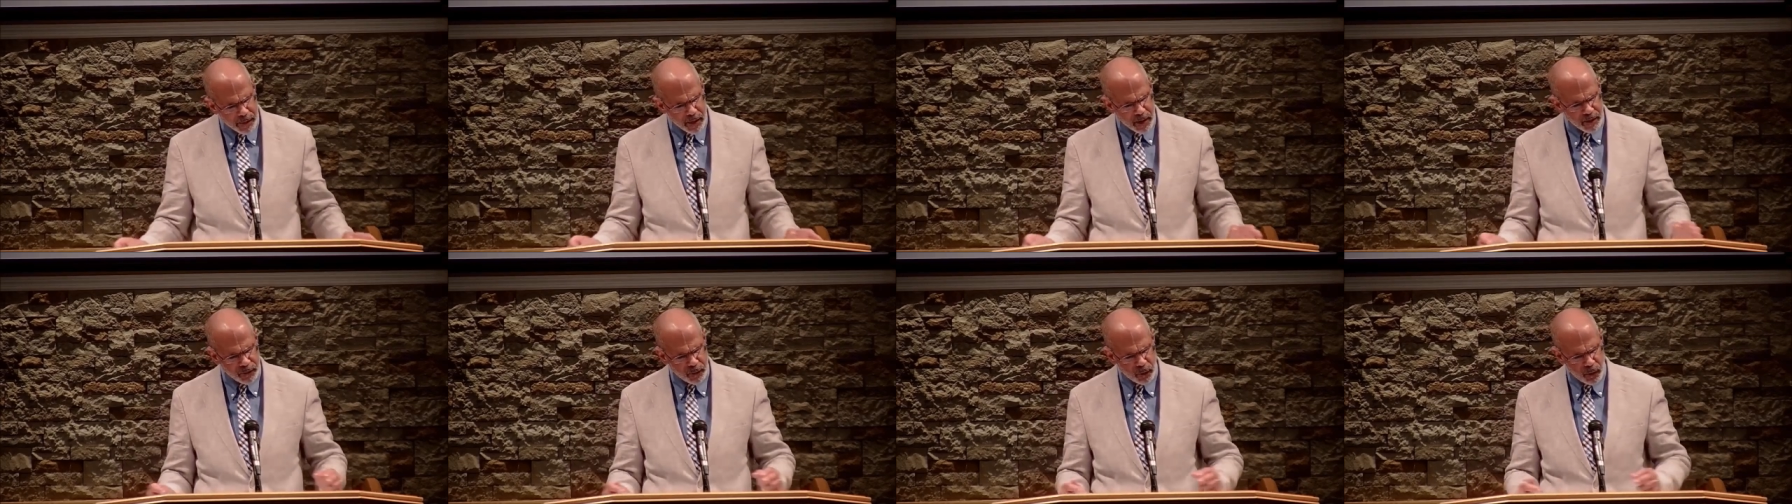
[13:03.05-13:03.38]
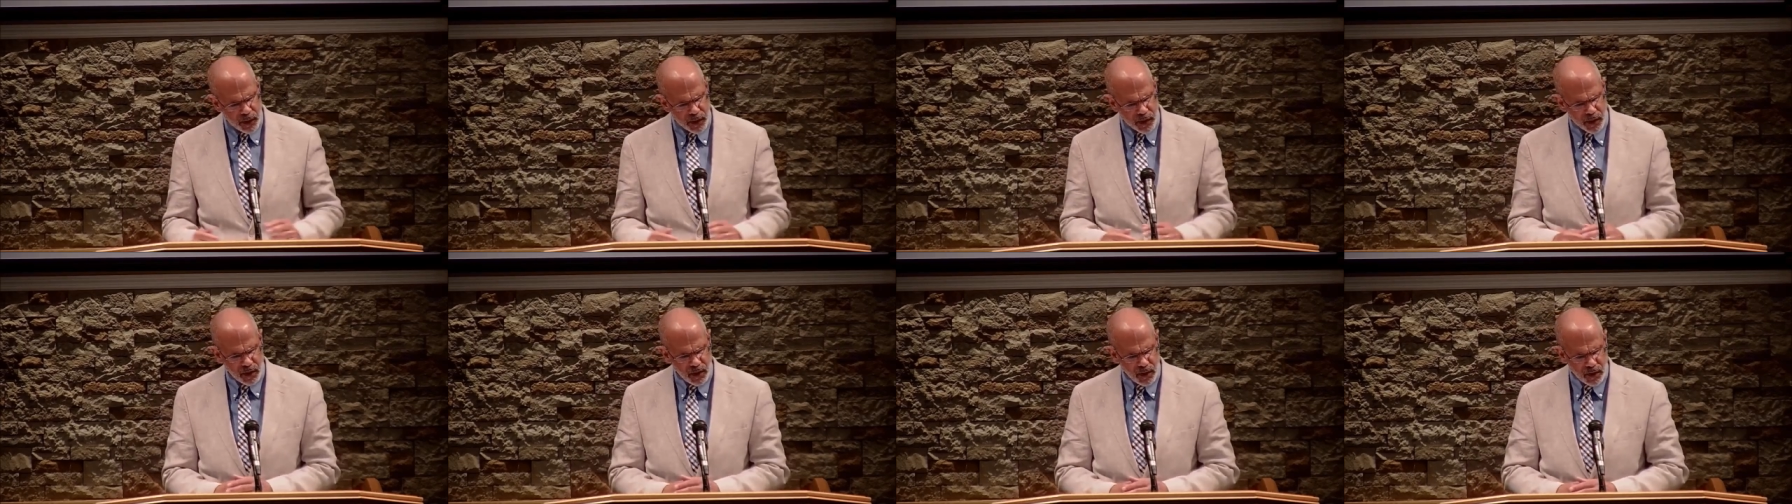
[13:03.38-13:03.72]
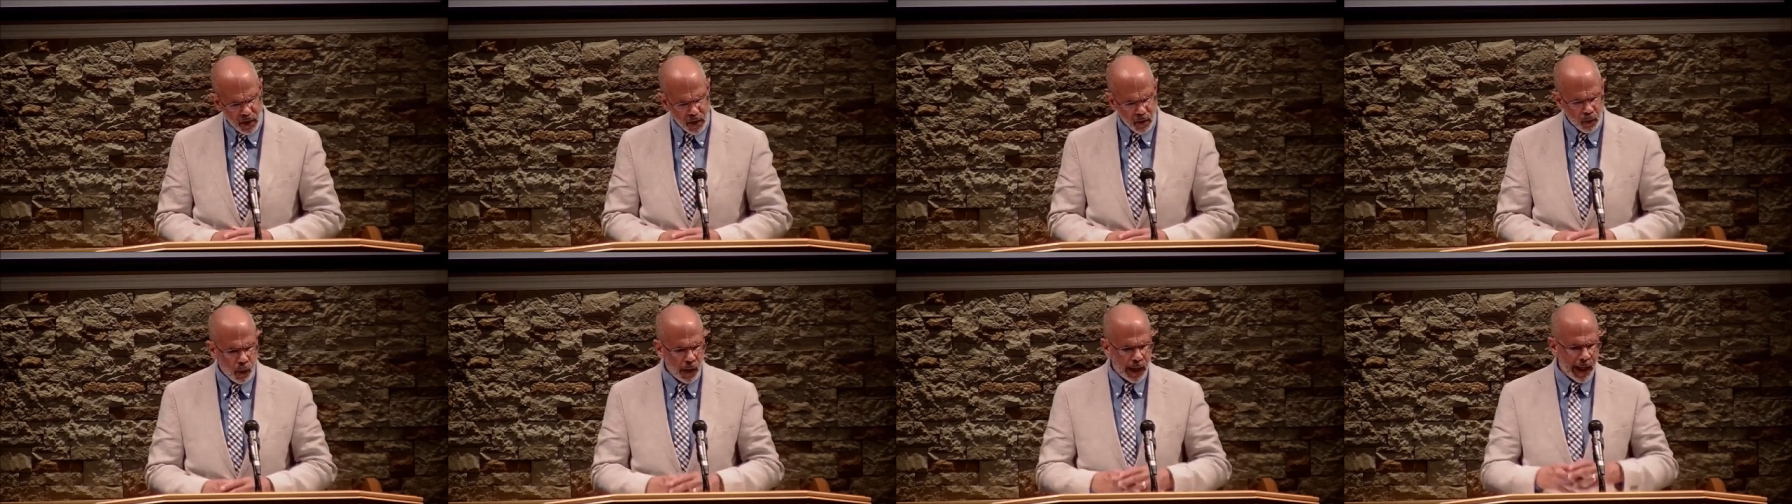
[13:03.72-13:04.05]
of Christians
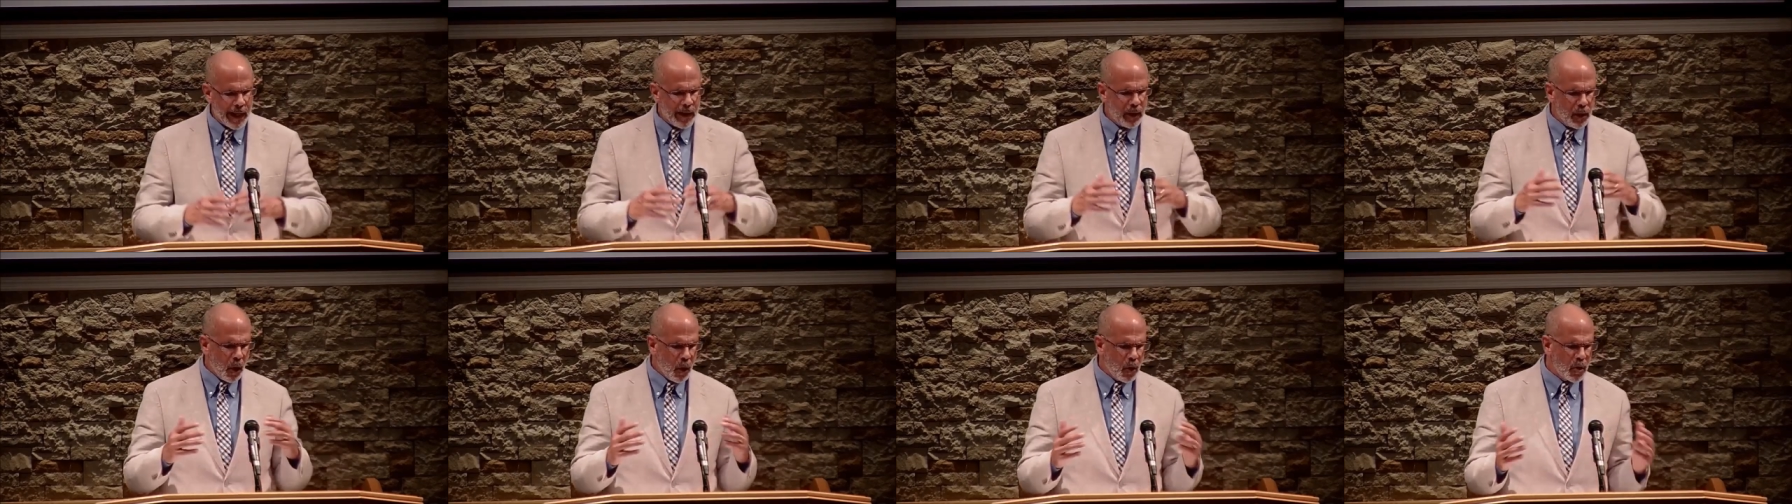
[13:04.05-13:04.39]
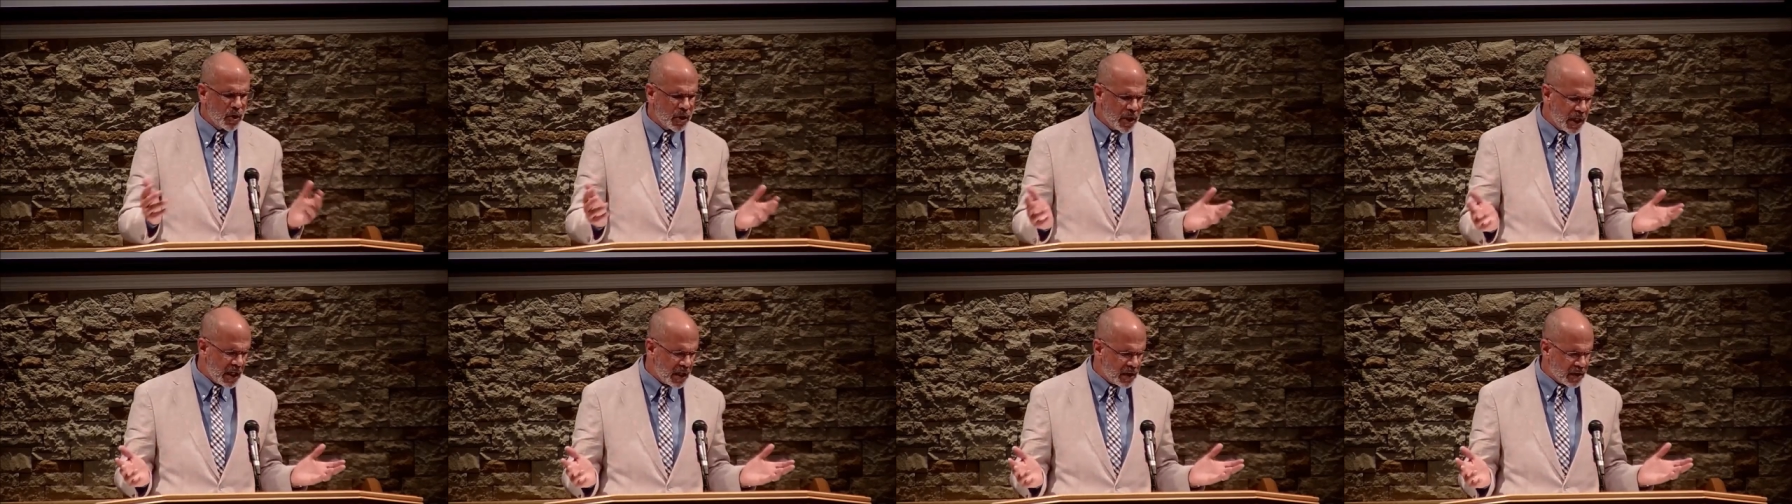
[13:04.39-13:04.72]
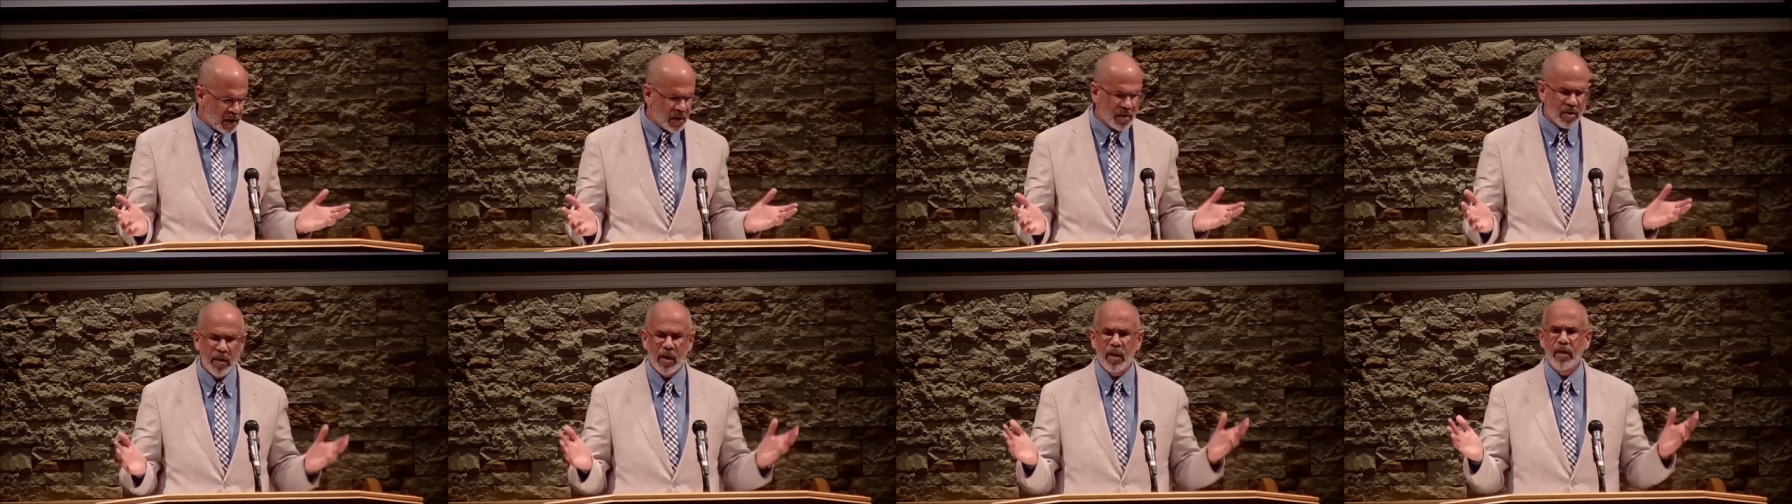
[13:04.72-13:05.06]
is, well, I know
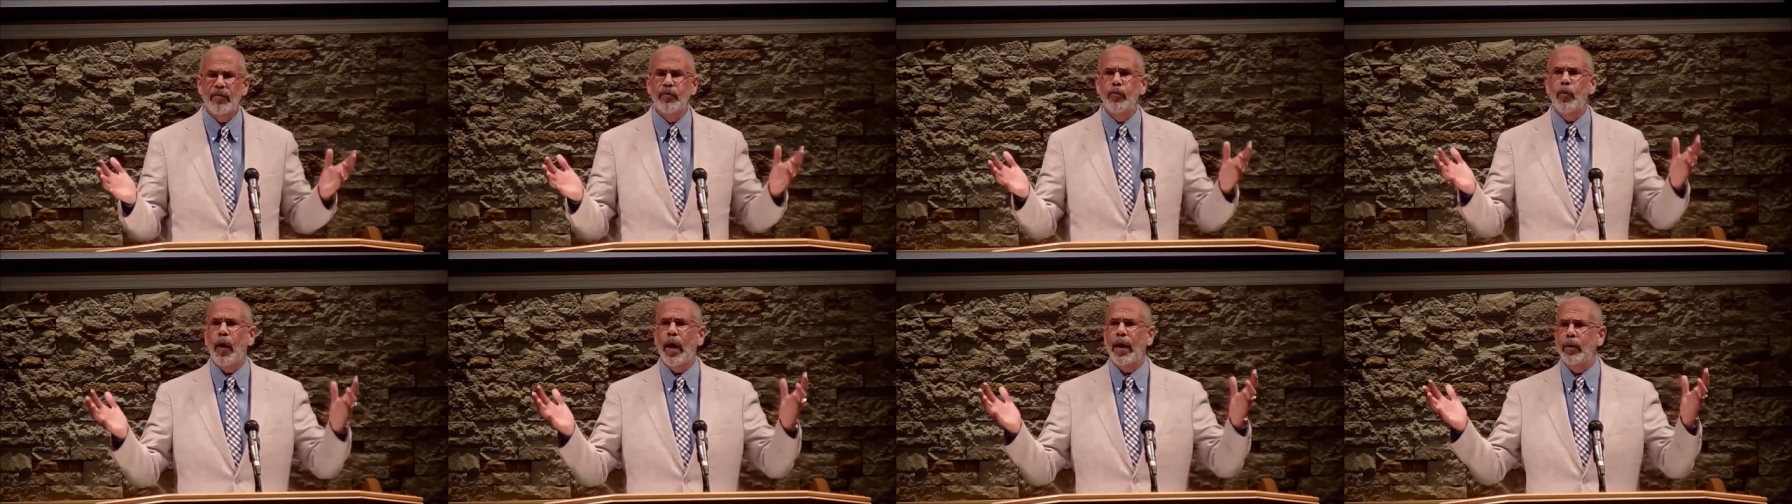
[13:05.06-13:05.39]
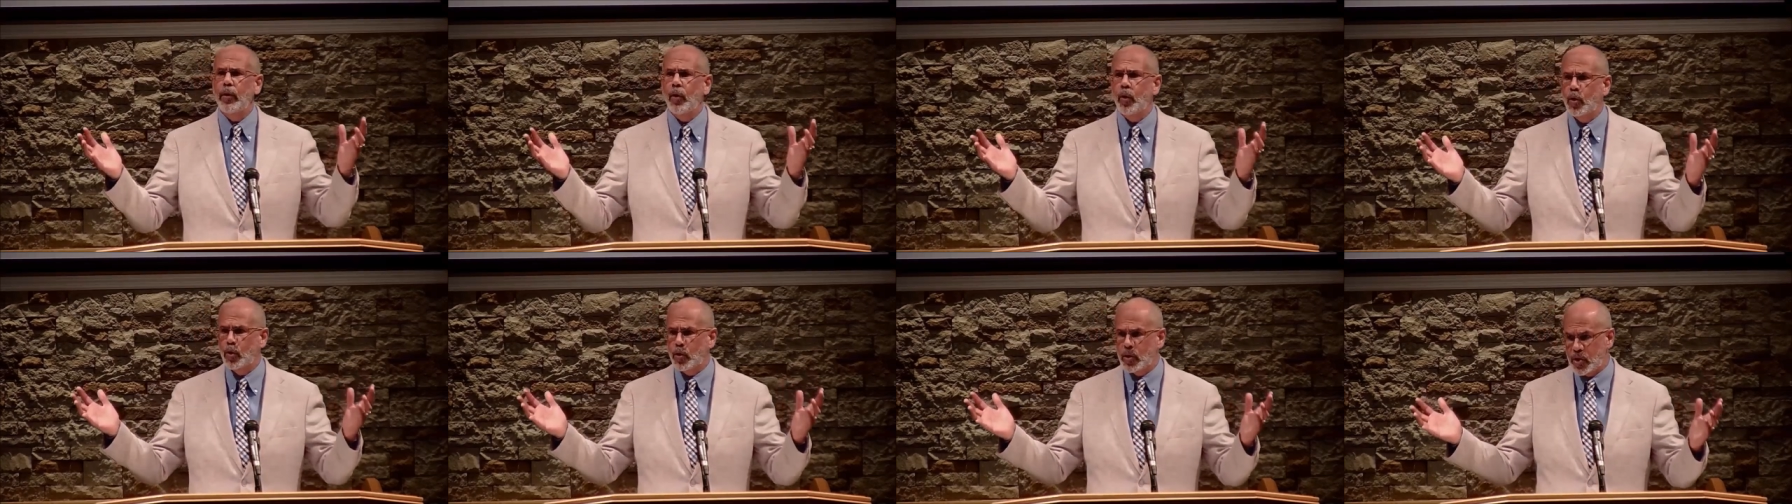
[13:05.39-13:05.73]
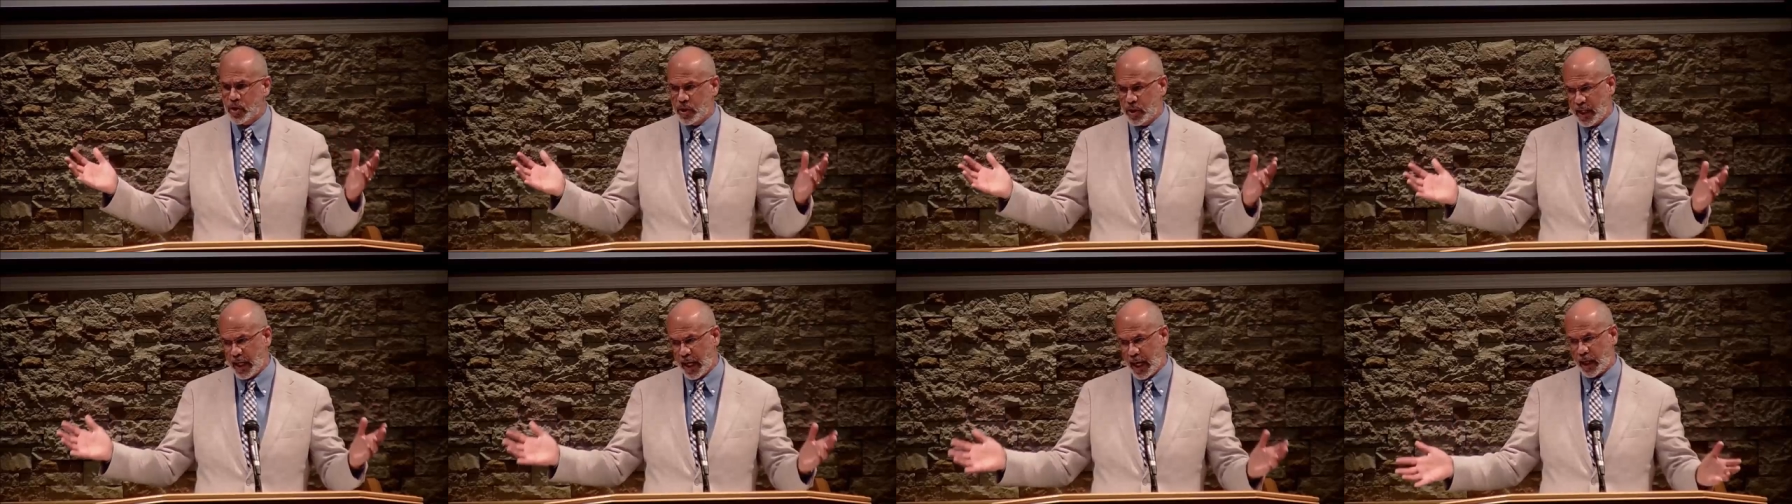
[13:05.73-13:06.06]
Jesus, therefore I know
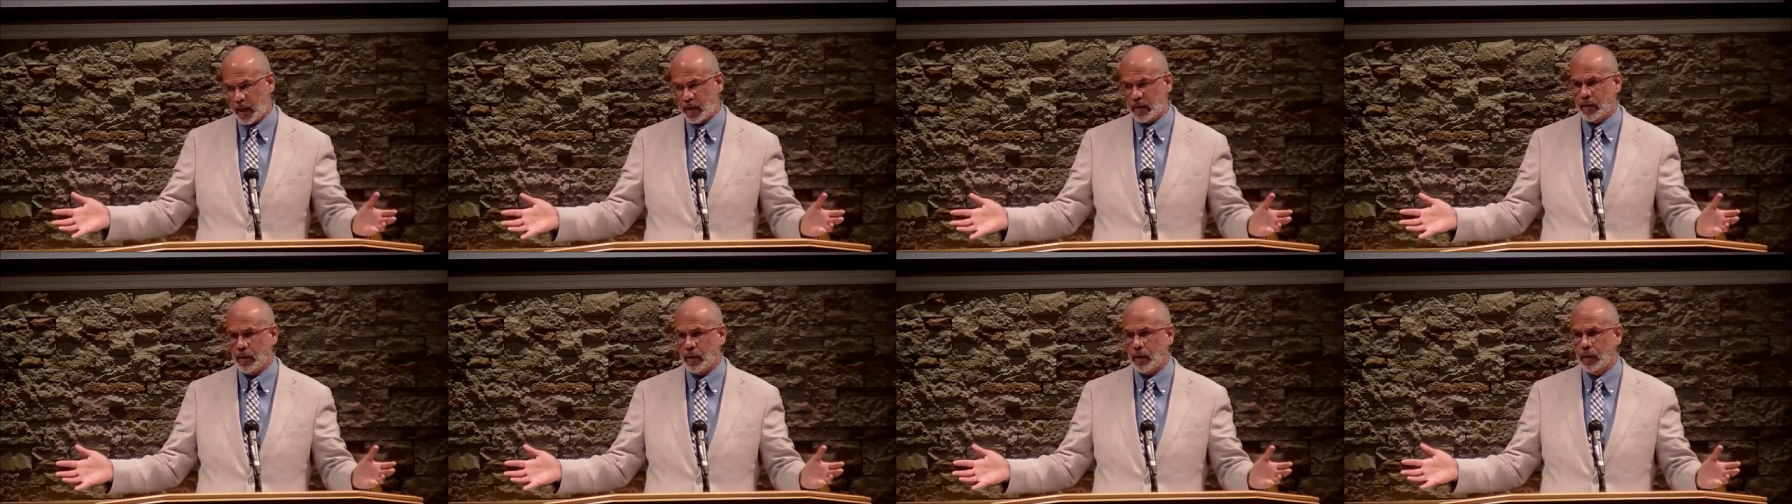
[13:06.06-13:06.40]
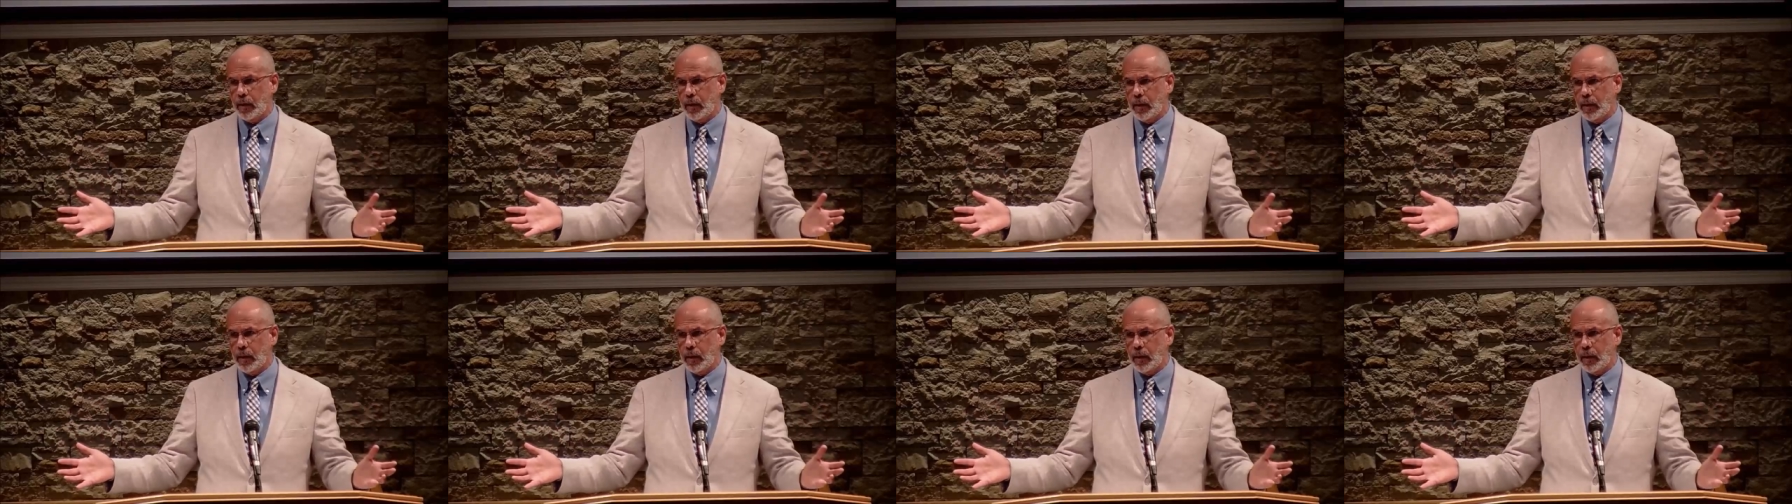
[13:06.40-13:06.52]
Christianity.